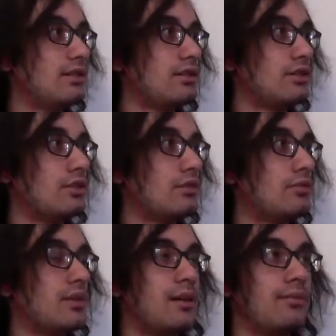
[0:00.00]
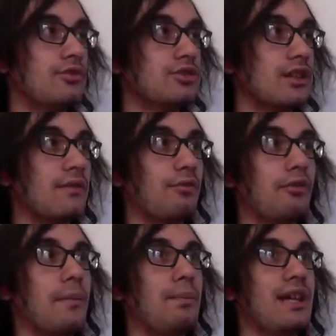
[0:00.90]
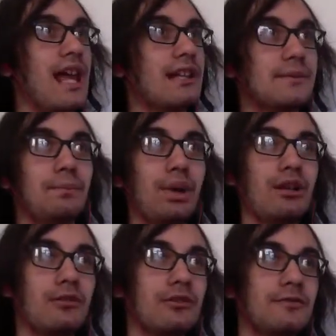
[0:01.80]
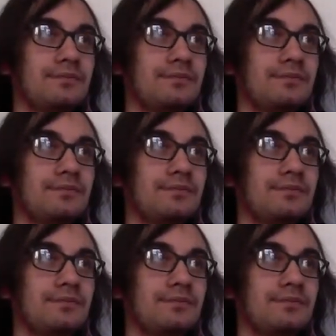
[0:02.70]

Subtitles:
So mom was left with a big ass bill.